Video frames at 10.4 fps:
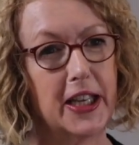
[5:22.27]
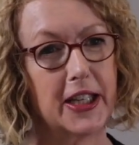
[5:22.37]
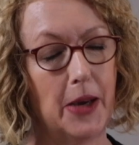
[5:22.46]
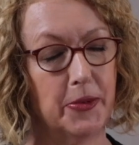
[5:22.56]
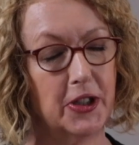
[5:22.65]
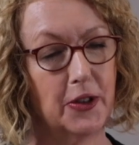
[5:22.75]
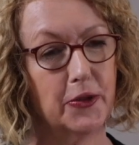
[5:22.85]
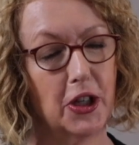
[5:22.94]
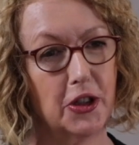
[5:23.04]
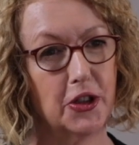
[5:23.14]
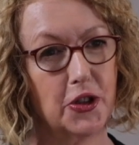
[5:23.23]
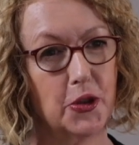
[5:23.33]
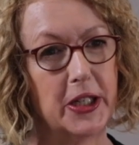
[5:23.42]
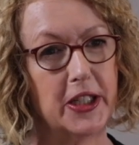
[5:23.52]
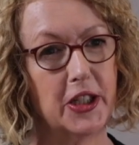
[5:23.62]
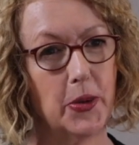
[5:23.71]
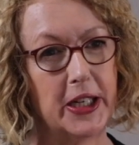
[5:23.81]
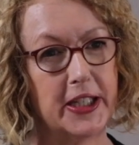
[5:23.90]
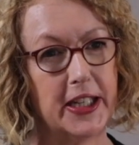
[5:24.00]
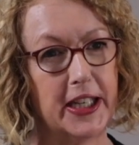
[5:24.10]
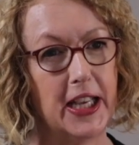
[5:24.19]
Capital of Culture
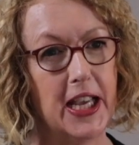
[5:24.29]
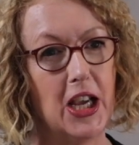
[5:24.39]
2020.